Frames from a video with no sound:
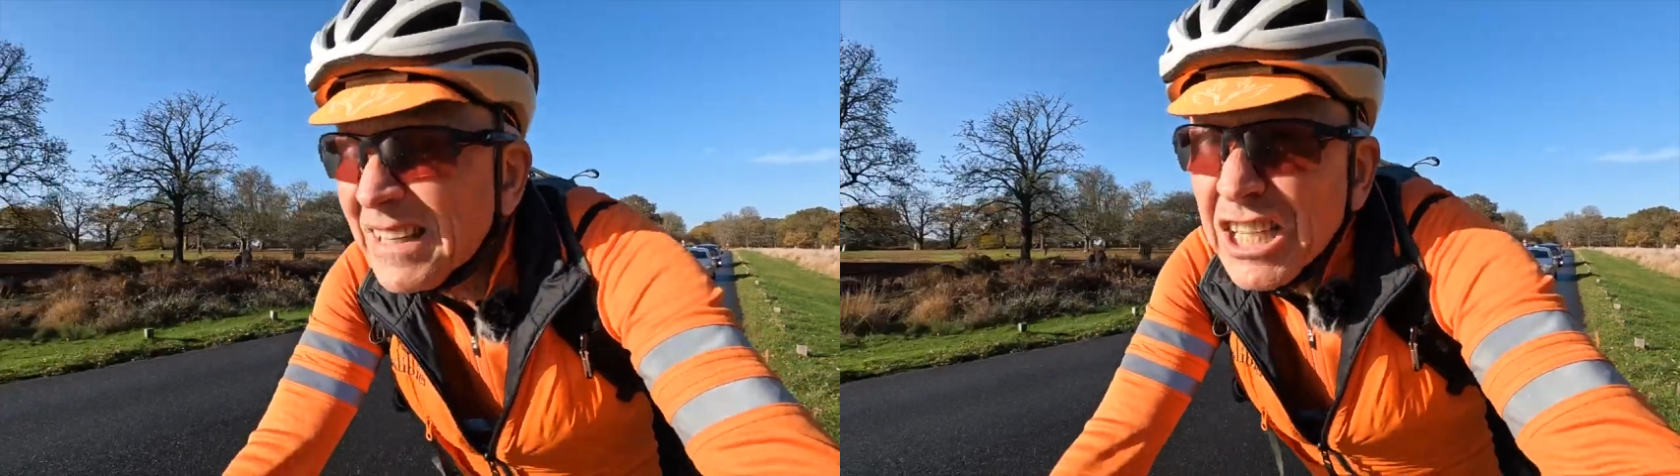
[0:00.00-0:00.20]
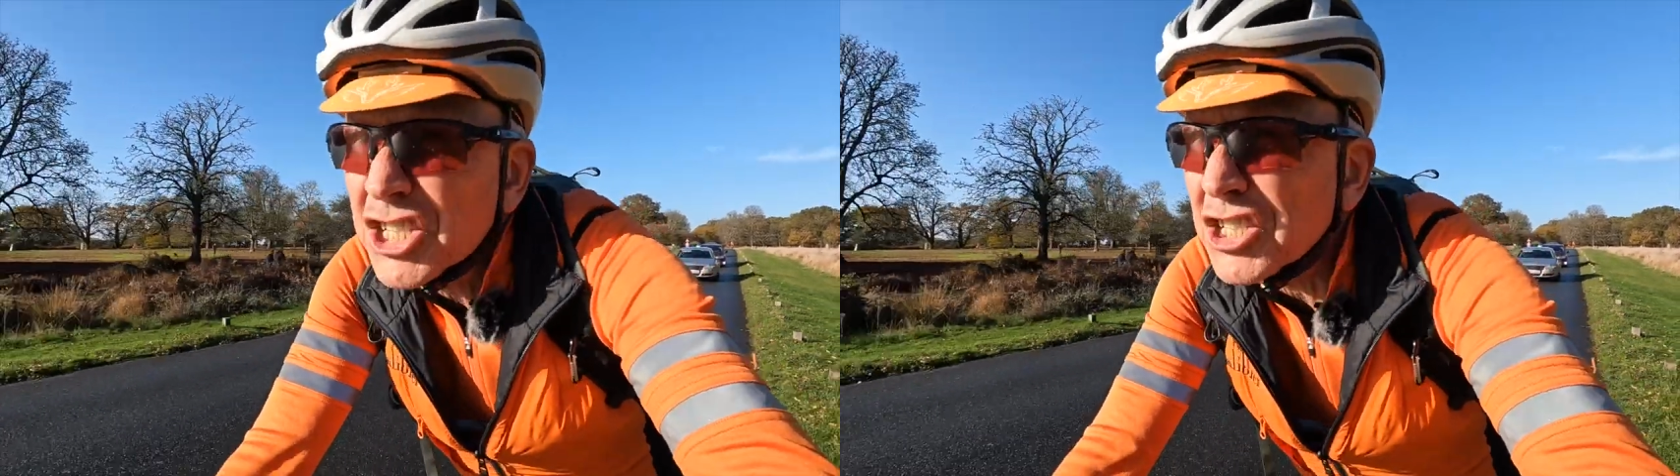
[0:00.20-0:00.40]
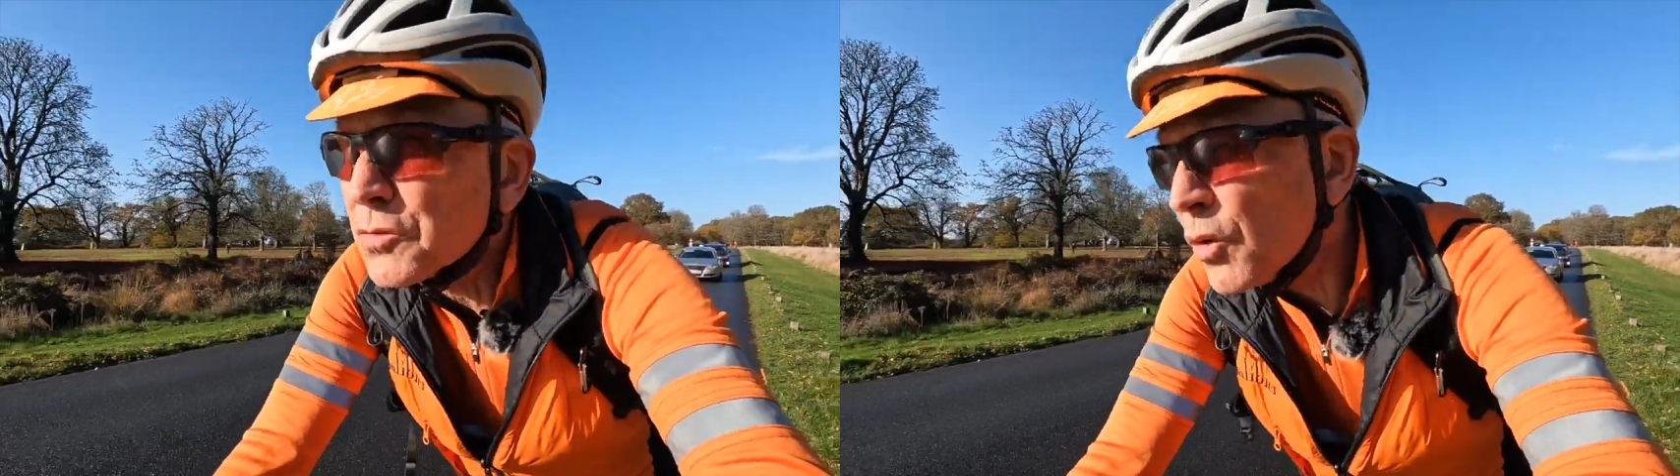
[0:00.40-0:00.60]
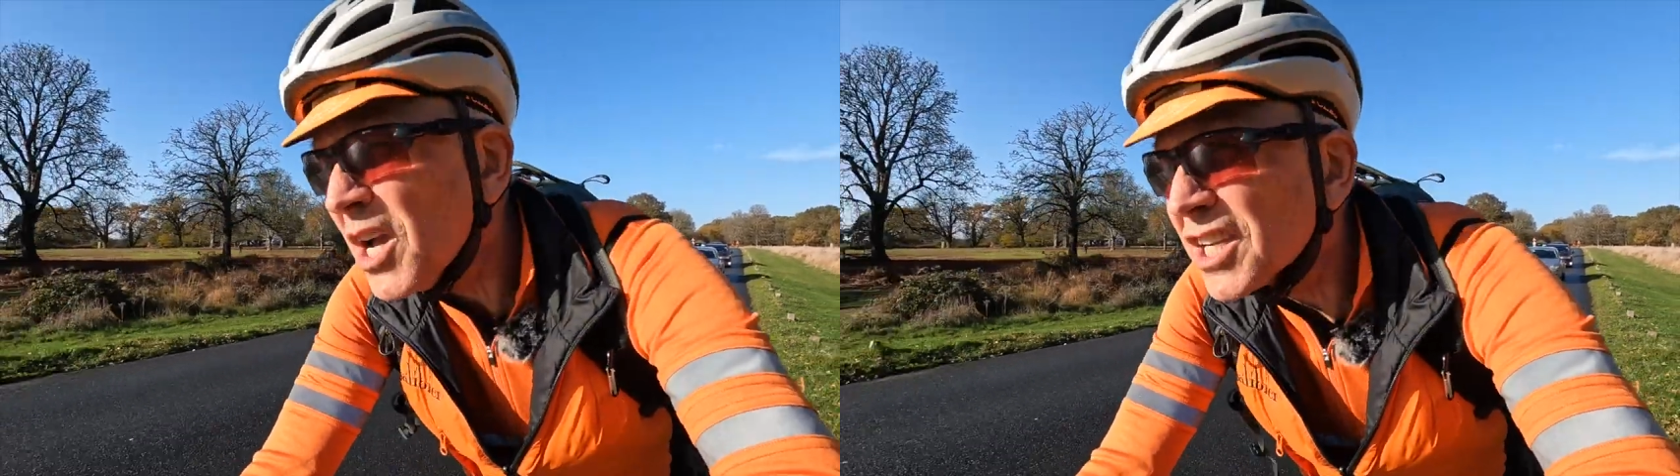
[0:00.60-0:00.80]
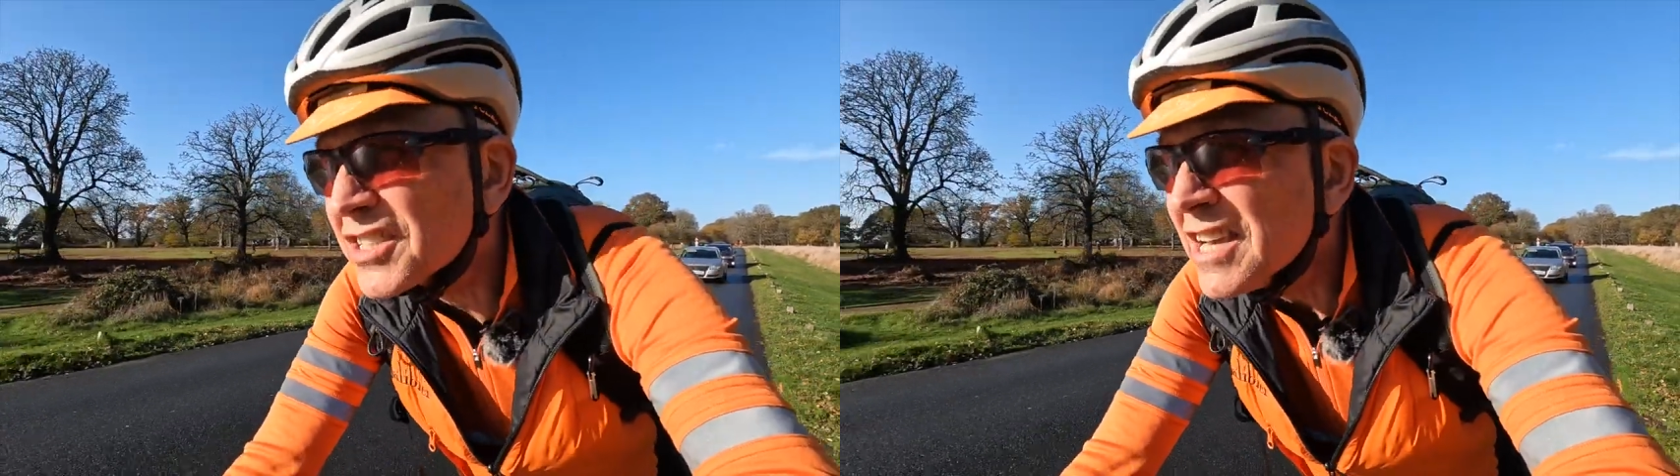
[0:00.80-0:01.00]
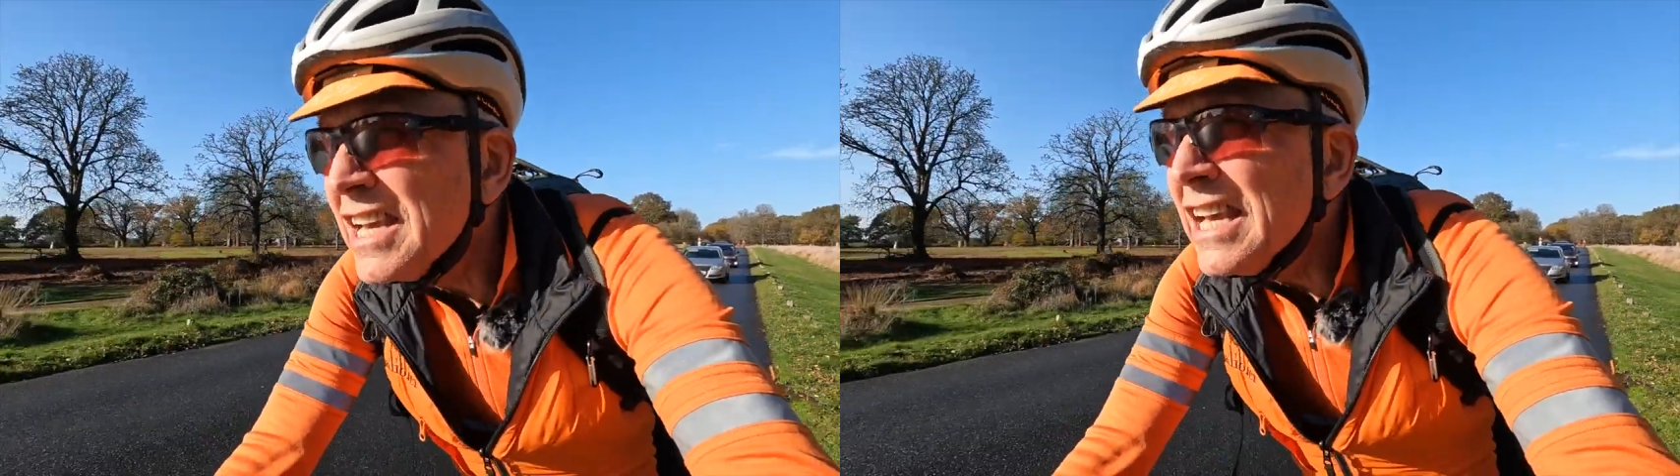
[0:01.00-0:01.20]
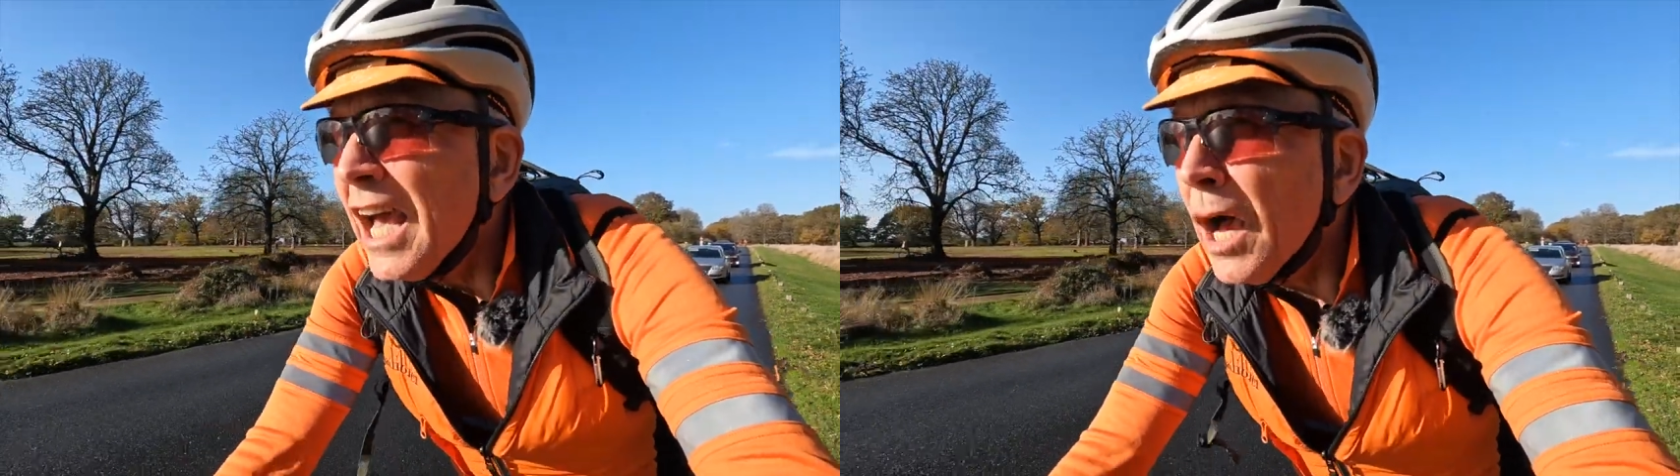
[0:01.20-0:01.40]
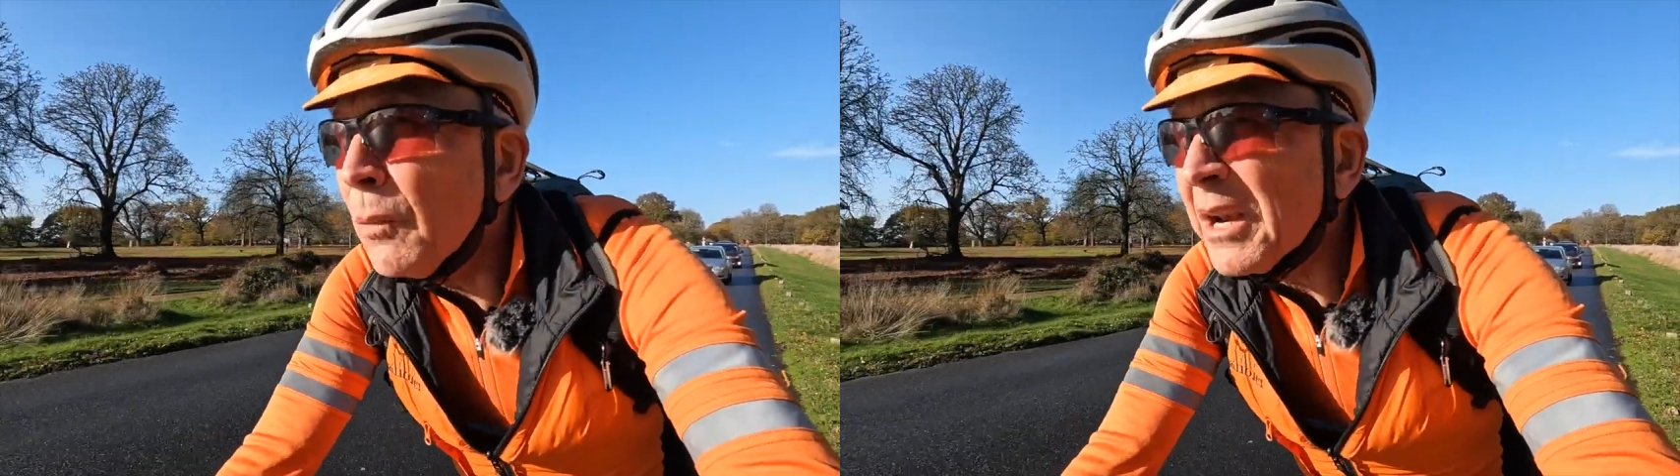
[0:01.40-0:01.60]
It just works.
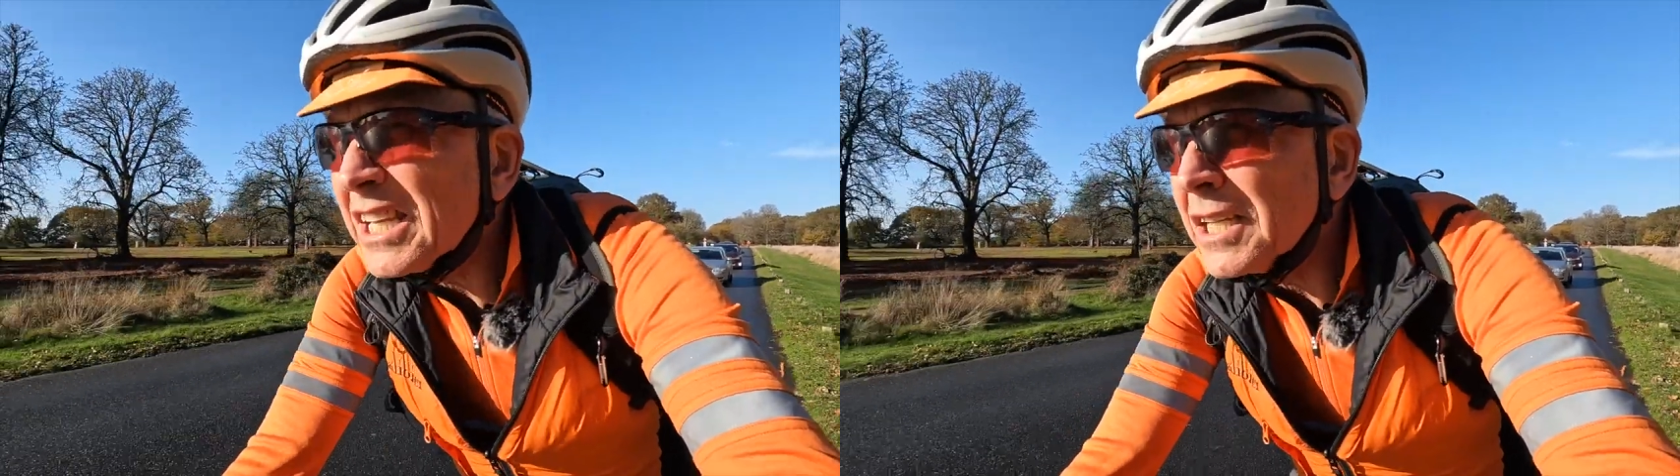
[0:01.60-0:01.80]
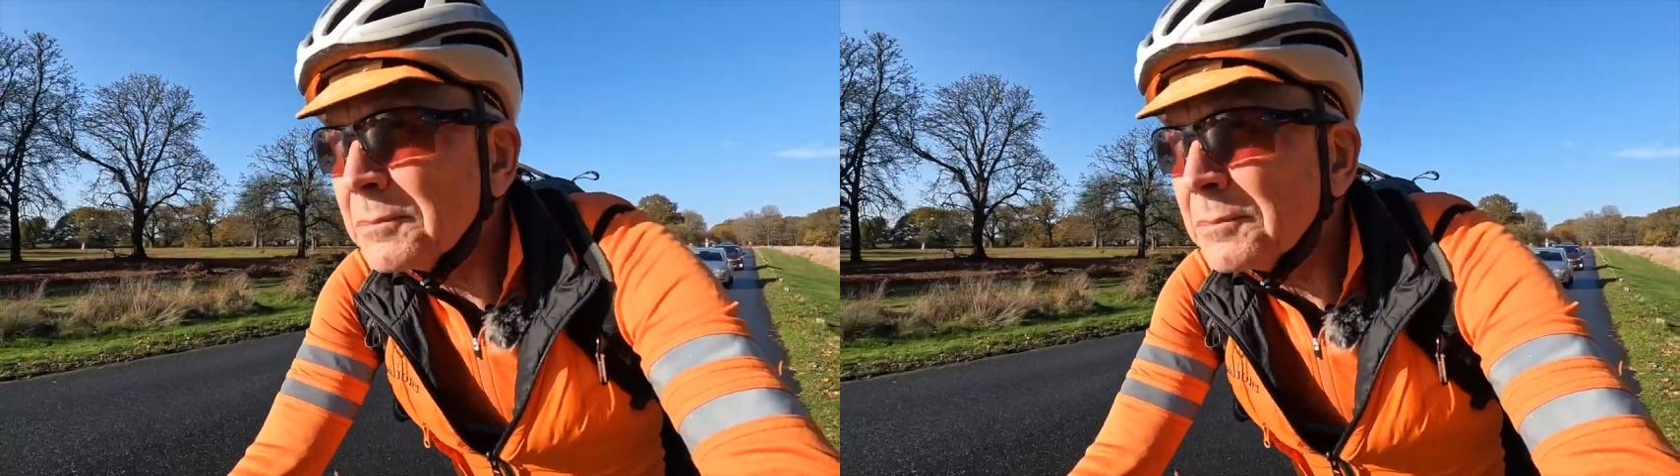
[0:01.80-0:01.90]
And when it